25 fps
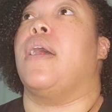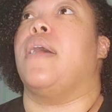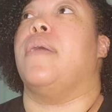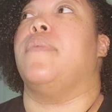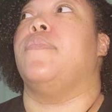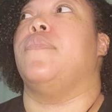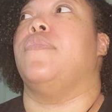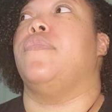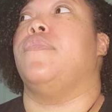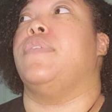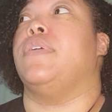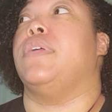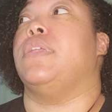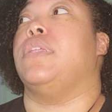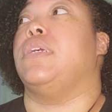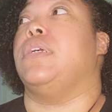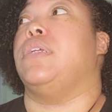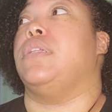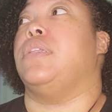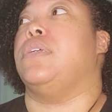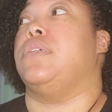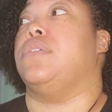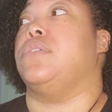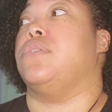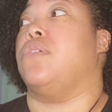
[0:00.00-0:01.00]
I'm feeling
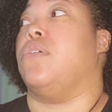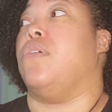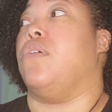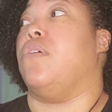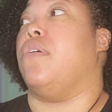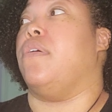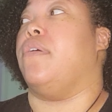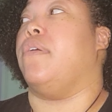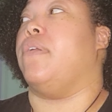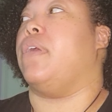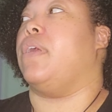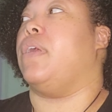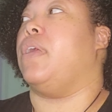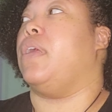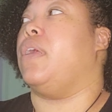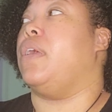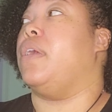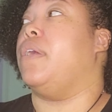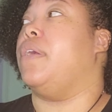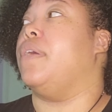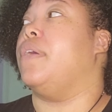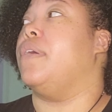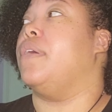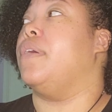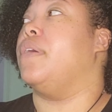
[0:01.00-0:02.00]
this card
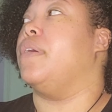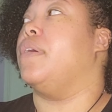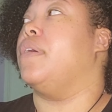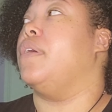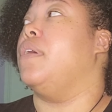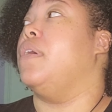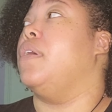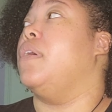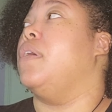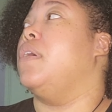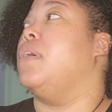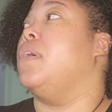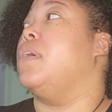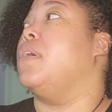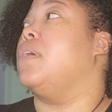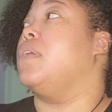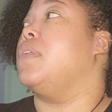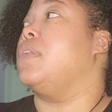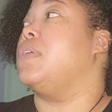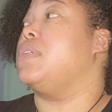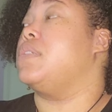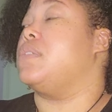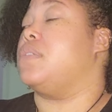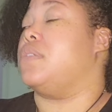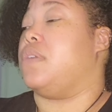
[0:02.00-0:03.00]
here
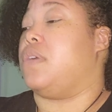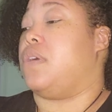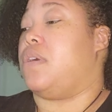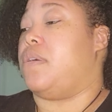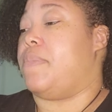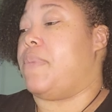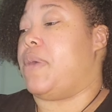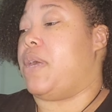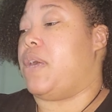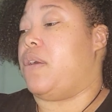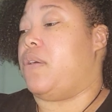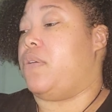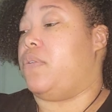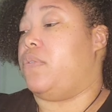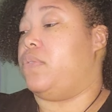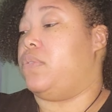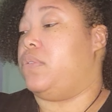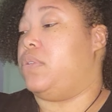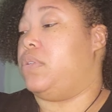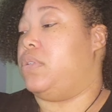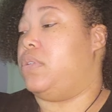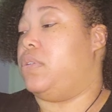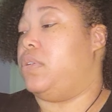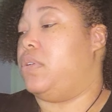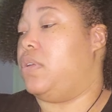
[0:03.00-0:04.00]
needs to come out.
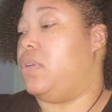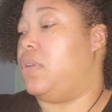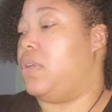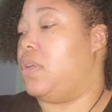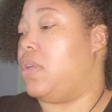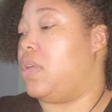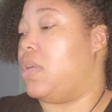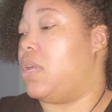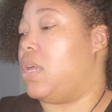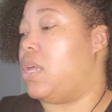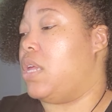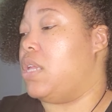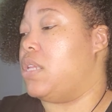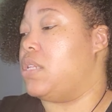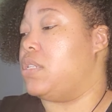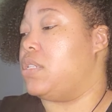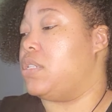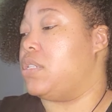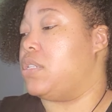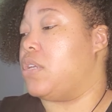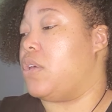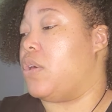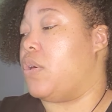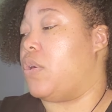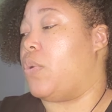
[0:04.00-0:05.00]
And
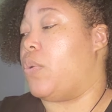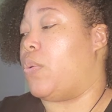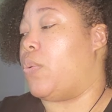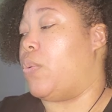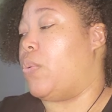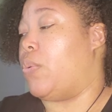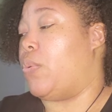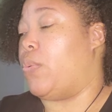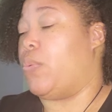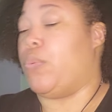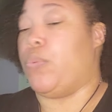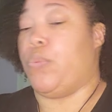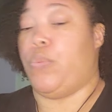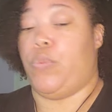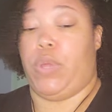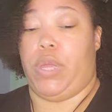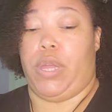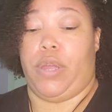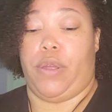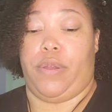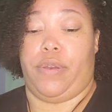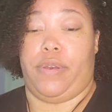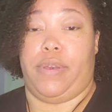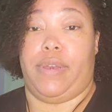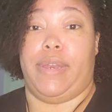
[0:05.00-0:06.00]
so we
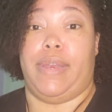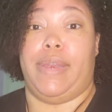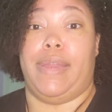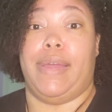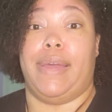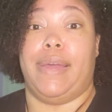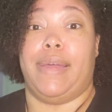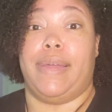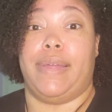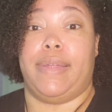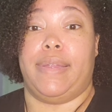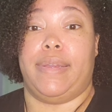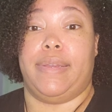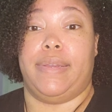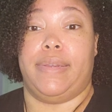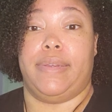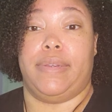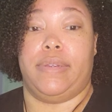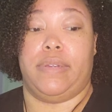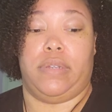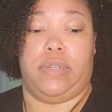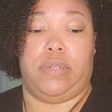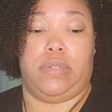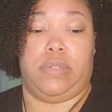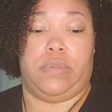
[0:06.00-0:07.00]
are done
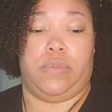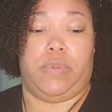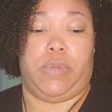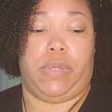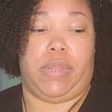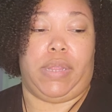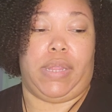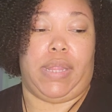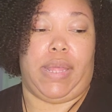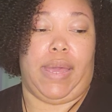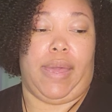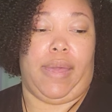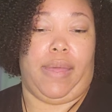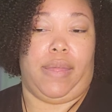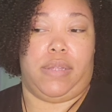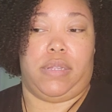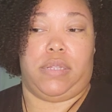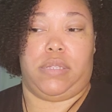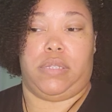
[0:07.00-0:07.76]
with that,